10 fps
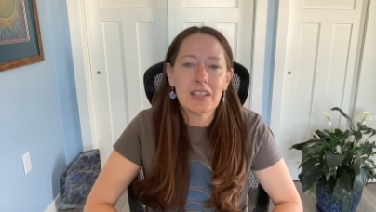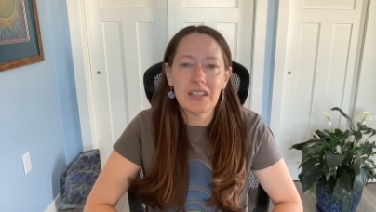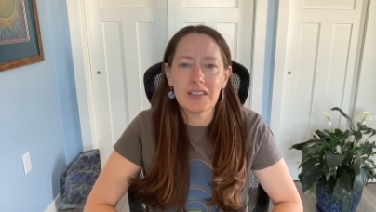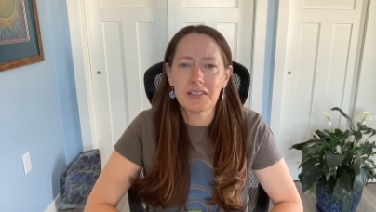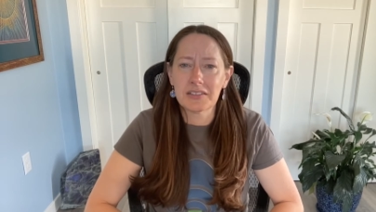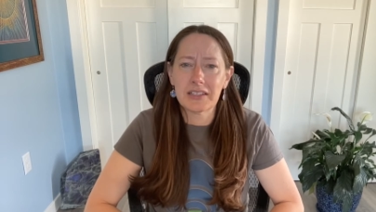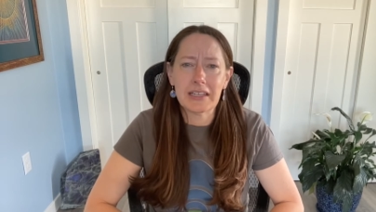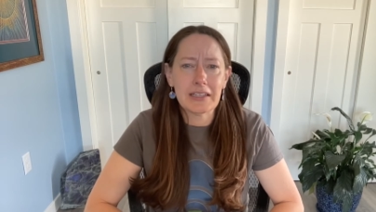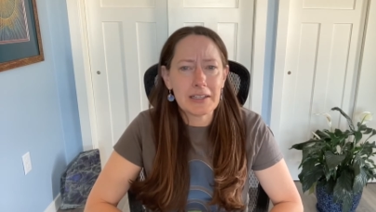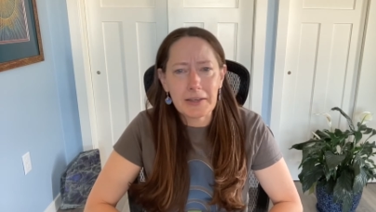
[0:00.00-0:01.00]
He looked like he
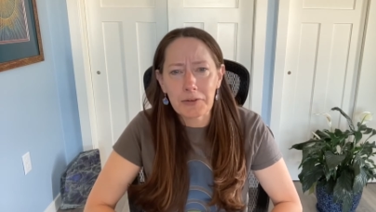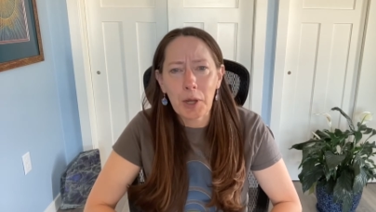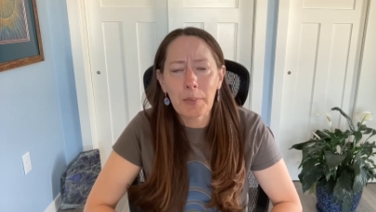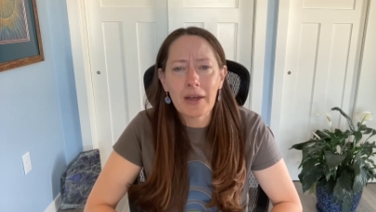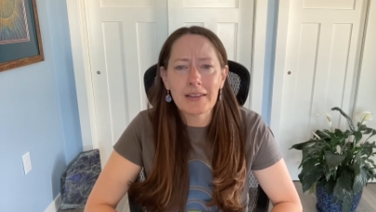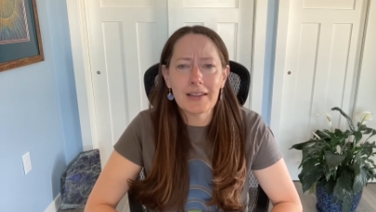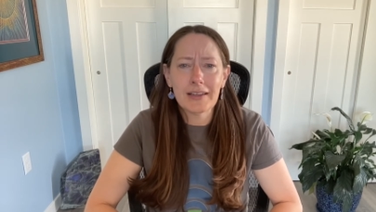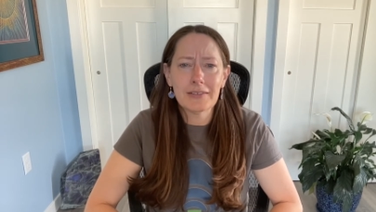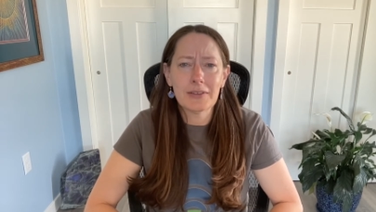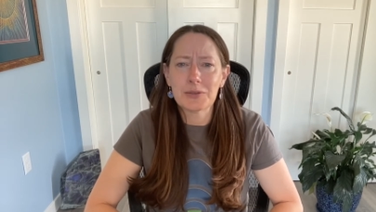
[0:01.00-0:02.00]
had given up on
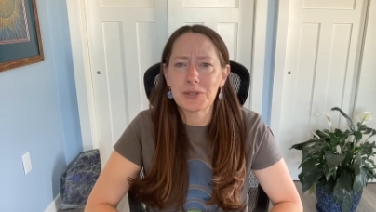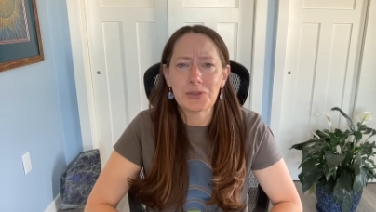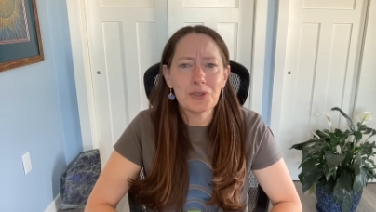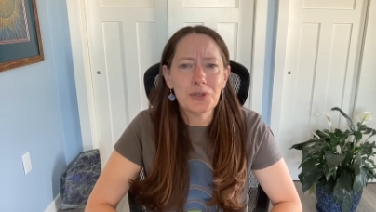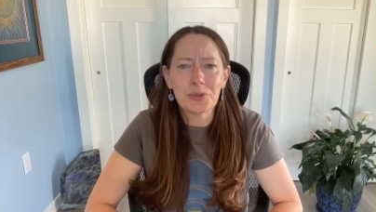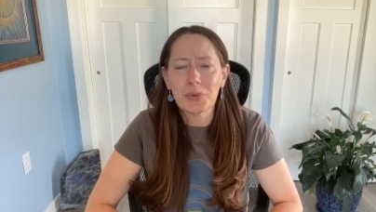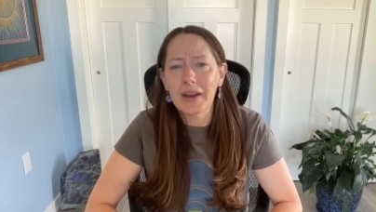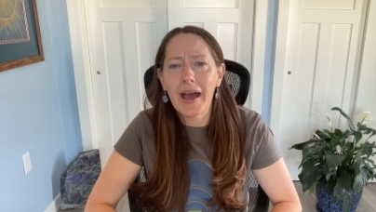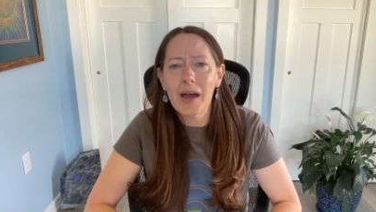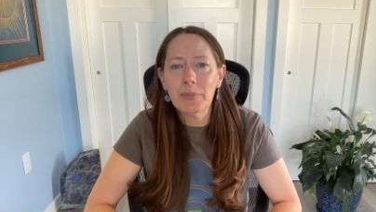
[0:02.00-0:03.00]
life. I was like, dude, what
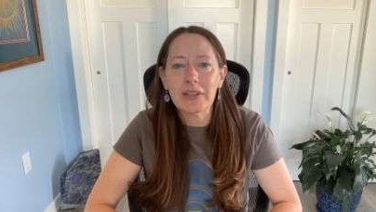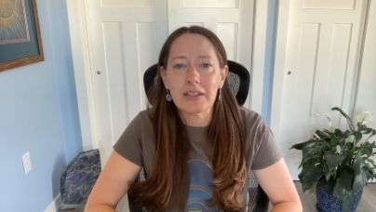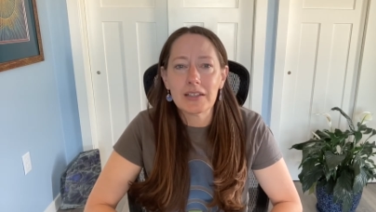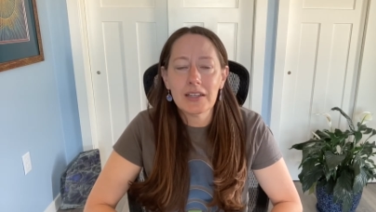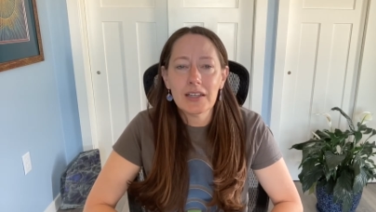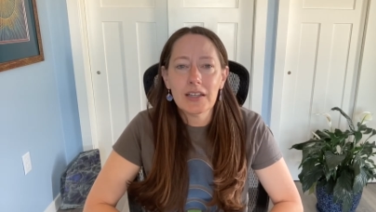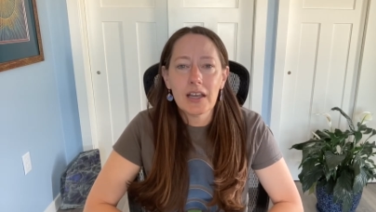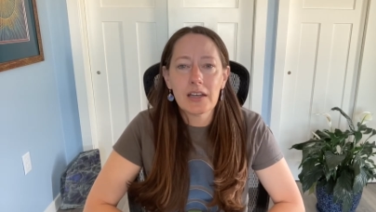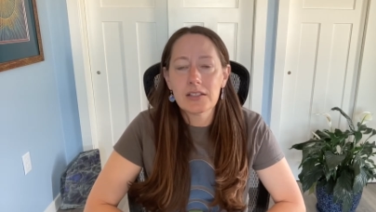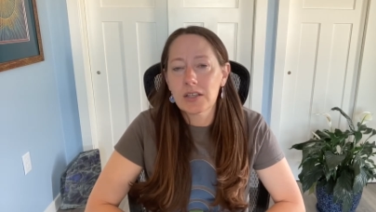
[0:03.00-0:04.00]
happened?
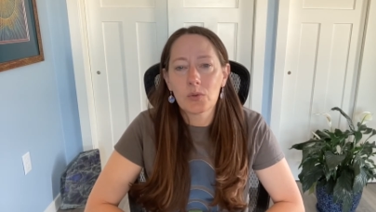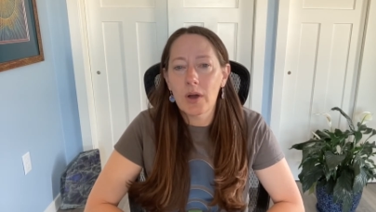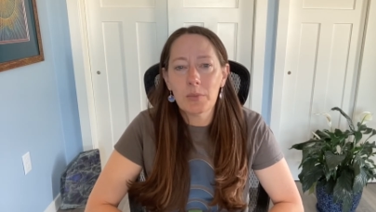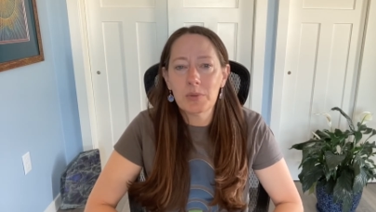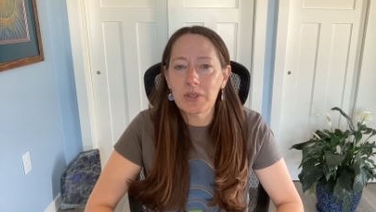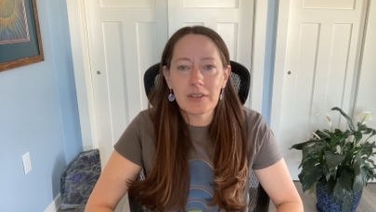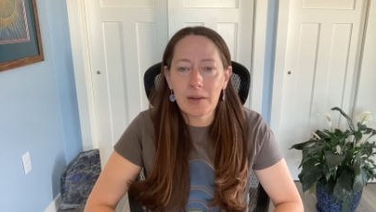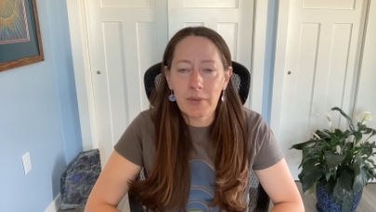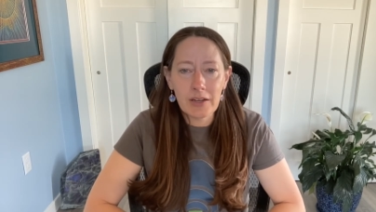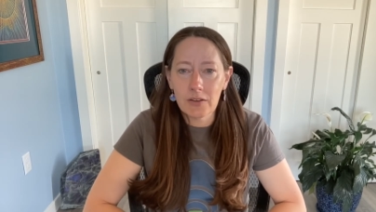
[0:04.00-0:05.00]
And he's like, well, I'm going to be dead
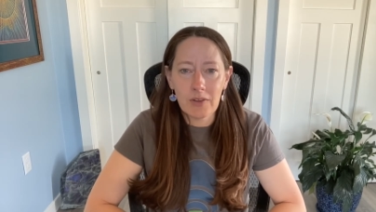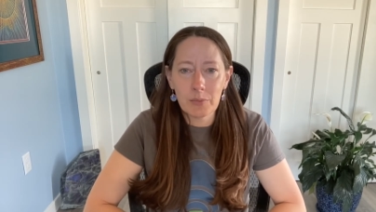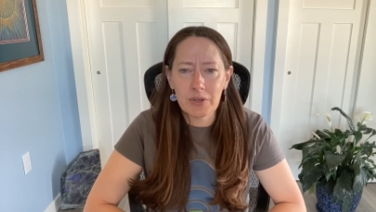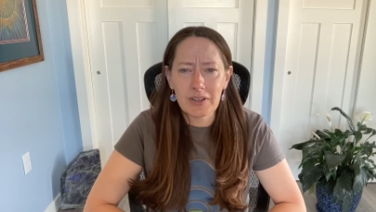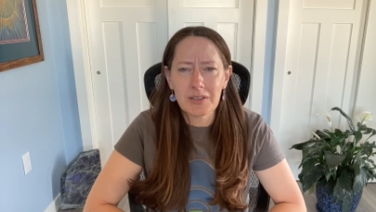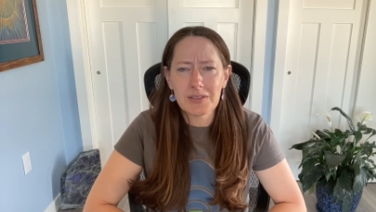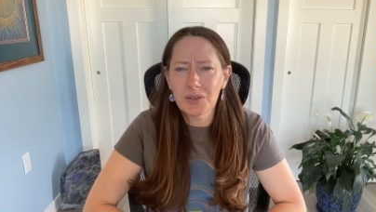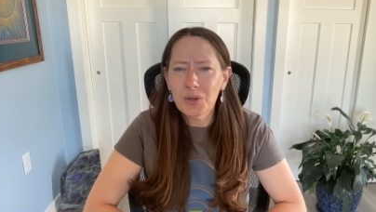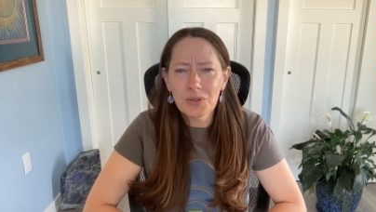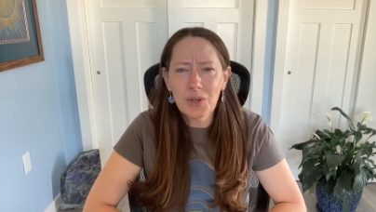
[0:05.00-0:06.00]
by November. And I said,
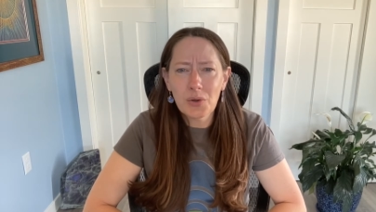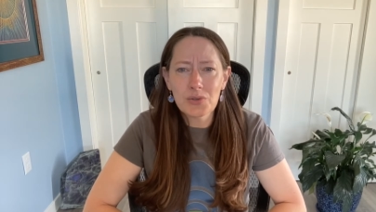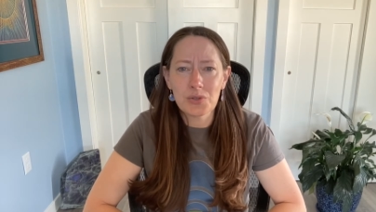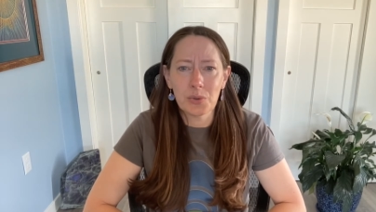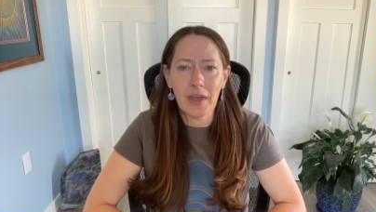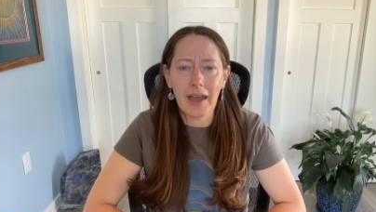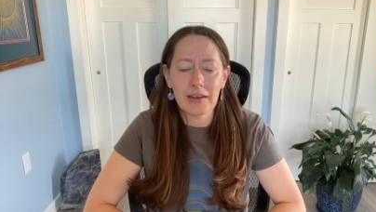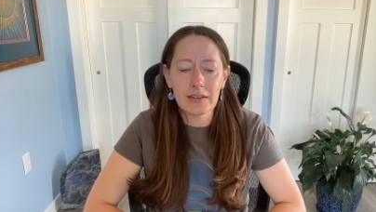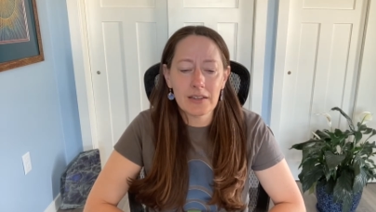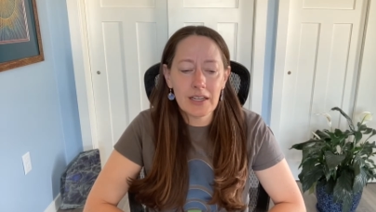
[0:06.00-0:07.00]
who told you that?
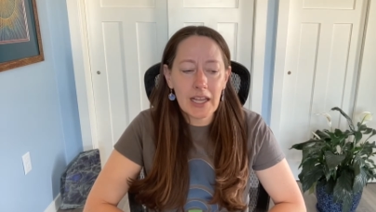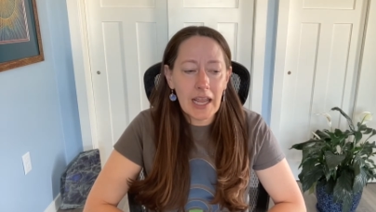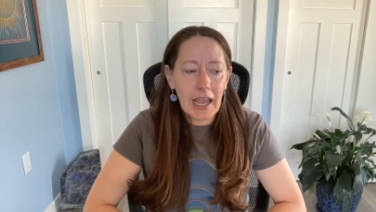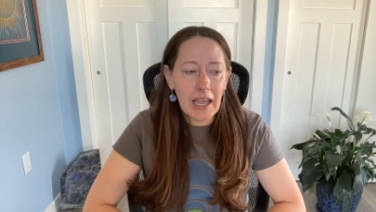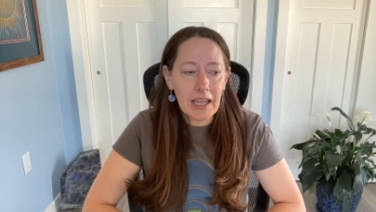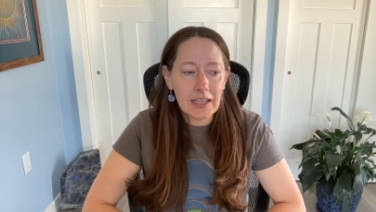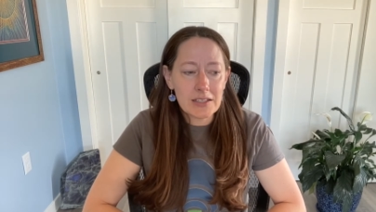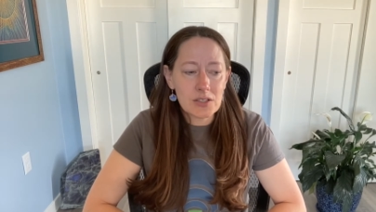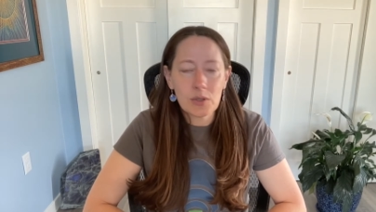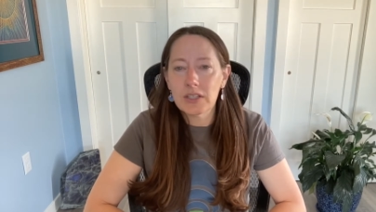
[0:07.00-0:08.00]
And
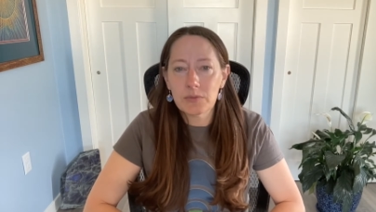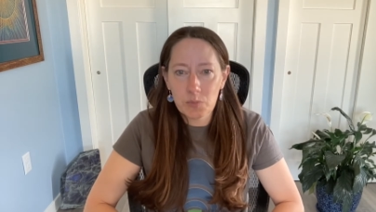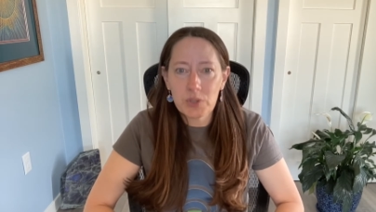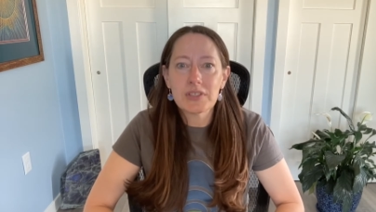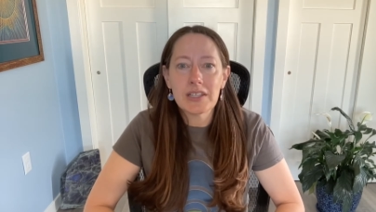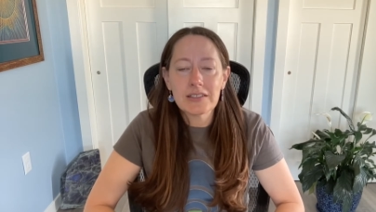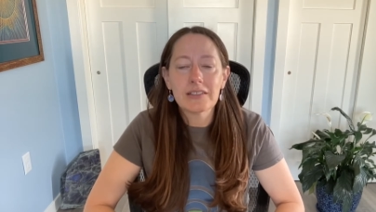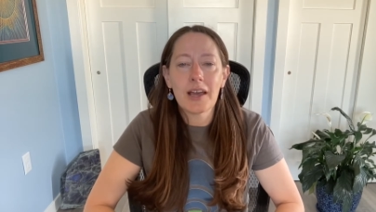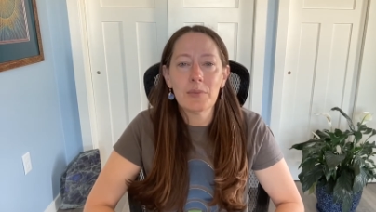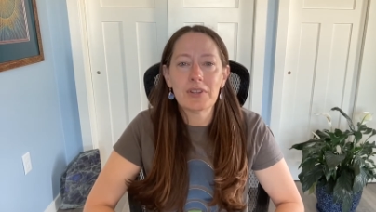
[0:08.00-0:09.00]
so he proceeds to
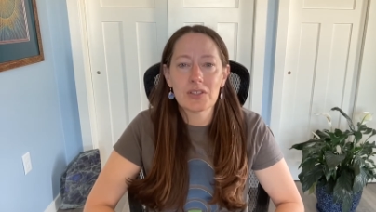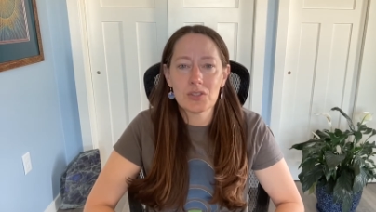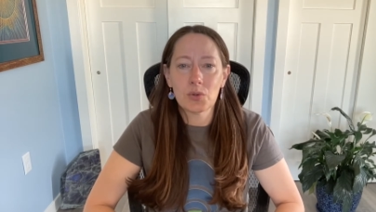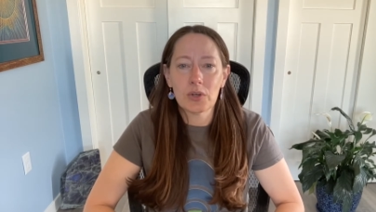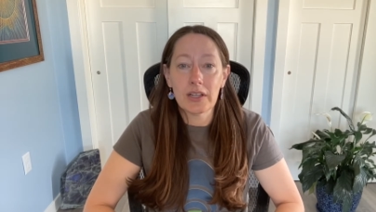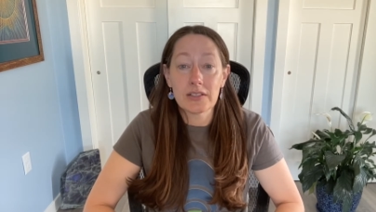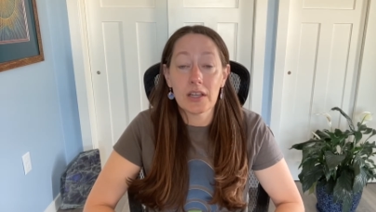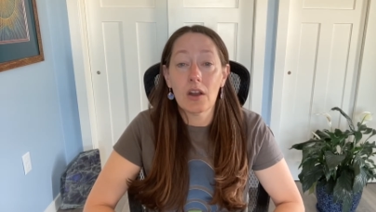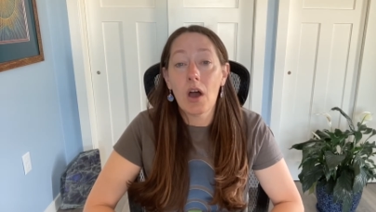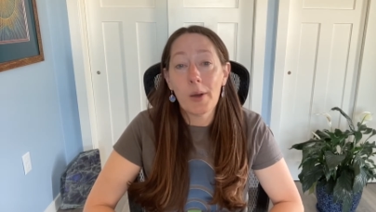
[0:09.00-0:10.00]
tell me the story. I
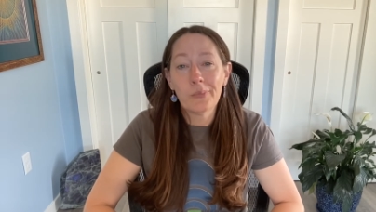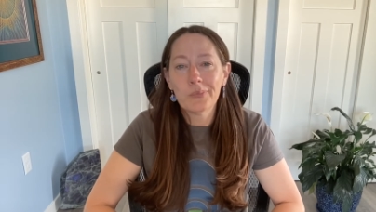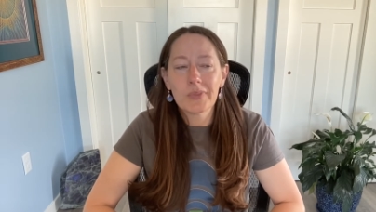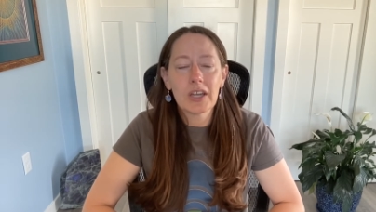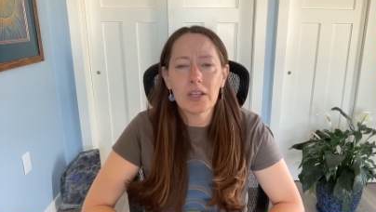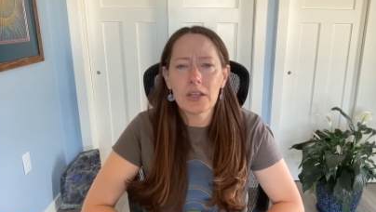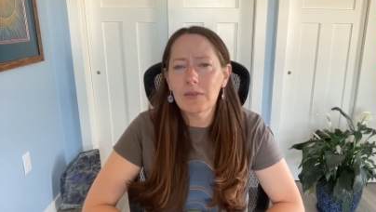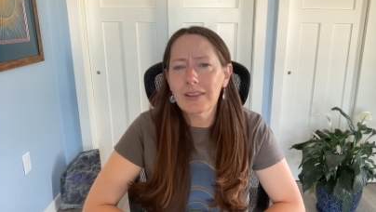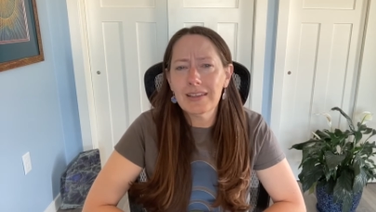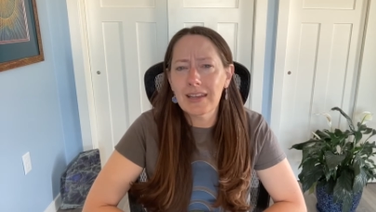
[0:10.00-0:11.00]
said, can you give me
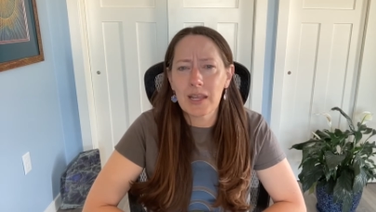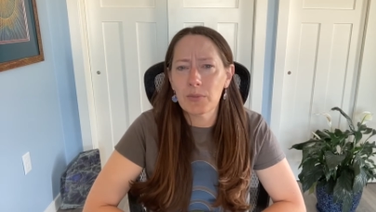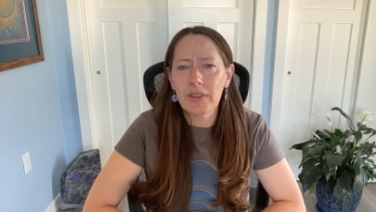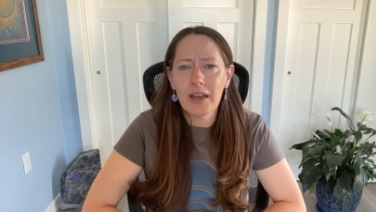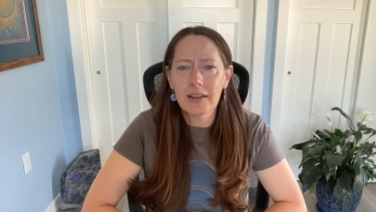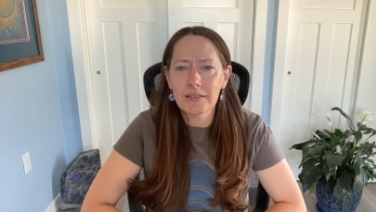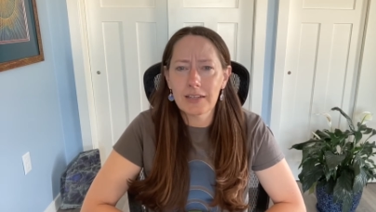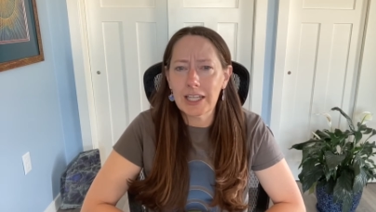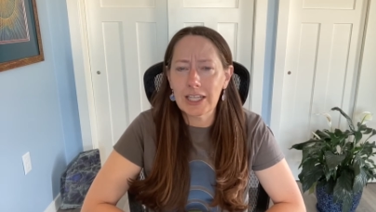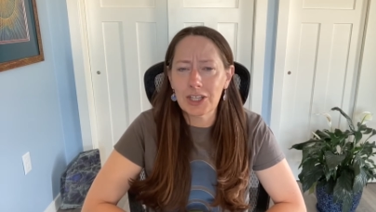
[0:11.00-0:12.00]
the name of that
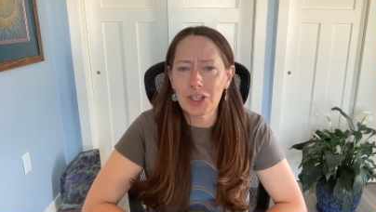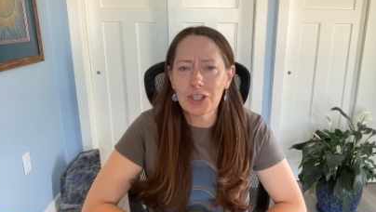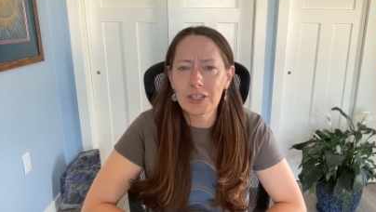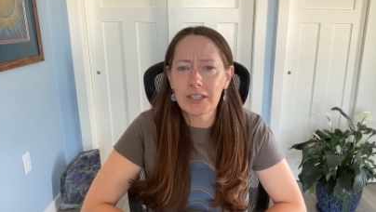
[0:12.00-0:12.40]
healer?